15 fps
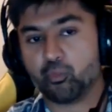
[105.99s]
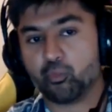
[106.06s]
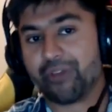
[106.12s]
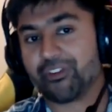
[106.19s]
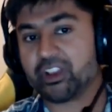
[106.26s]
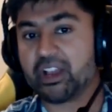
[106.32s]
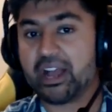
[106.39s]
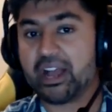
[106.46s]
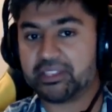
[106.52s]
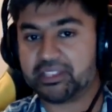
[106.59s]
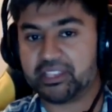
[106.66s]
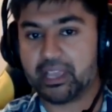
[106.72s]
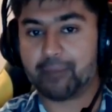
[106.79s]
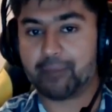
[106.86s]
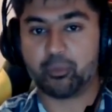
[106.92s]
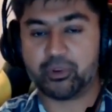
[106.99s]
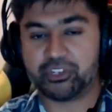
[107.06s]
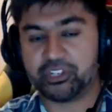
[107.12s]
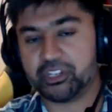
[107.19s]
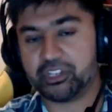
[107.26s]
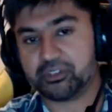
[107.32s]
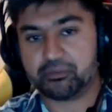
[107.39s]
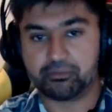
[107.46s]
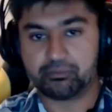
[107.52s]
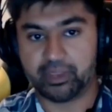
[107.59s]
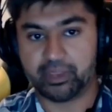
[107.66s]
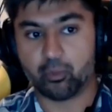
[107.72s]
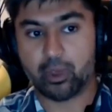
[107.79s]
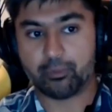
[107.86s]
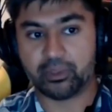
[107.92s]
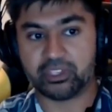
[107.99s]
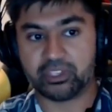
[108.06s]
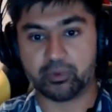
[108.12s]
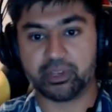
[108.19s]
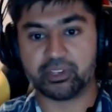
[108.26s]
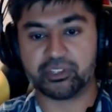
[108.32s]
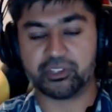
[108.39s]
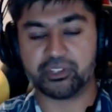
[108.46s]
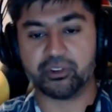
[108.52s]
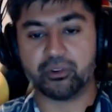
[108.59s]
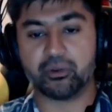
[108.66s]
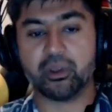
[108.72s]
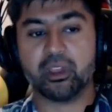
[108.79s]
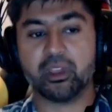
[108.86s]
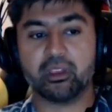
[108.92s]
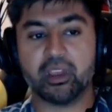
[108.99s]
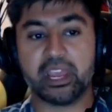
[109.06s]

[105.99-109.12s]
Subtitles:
we have a concept, which is big weapon swings, to